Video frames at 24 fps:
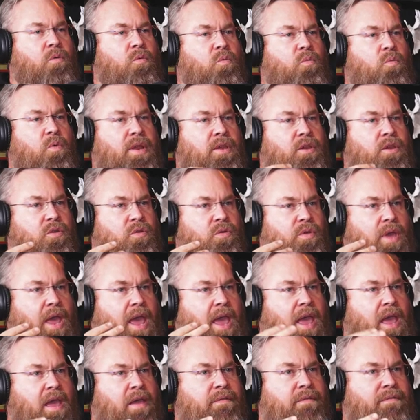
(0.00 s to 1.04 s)
when you
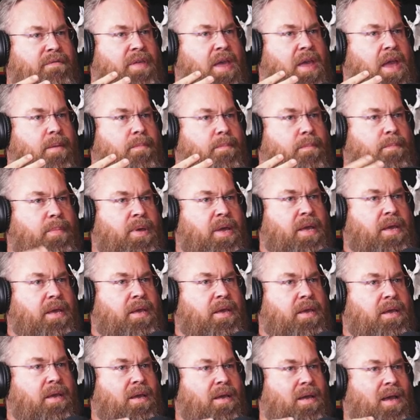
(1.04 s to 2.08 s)
have that
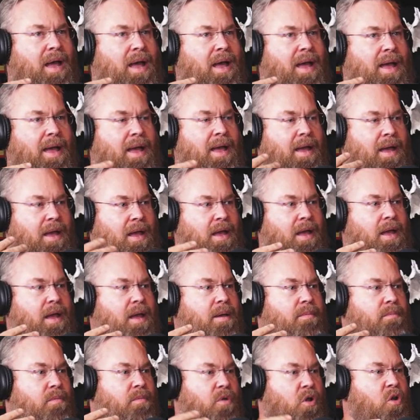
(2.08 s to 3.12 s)
big
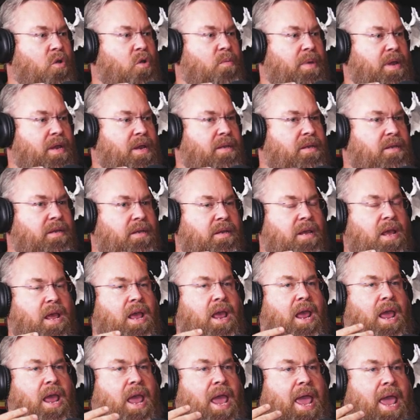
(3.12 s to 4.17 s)
aha moment,
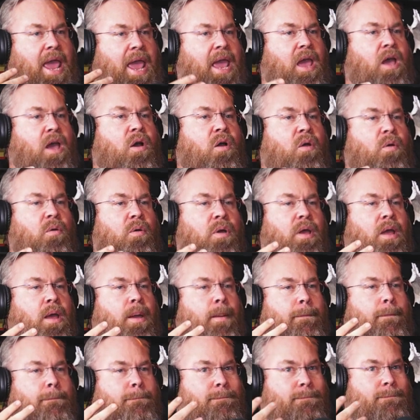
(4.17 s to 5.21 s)
how
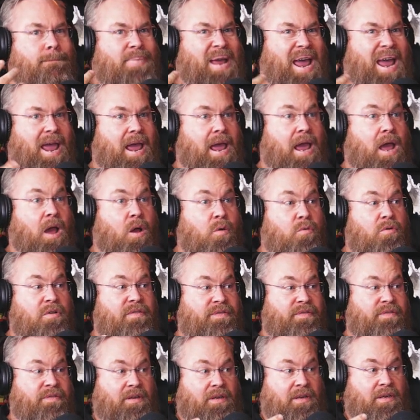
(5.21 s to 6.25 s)

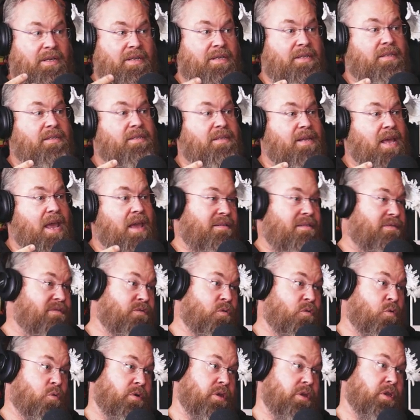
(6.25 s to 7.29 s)
powerful is that
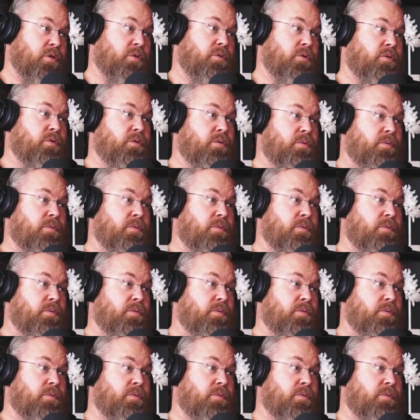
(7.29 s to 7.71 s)
for you?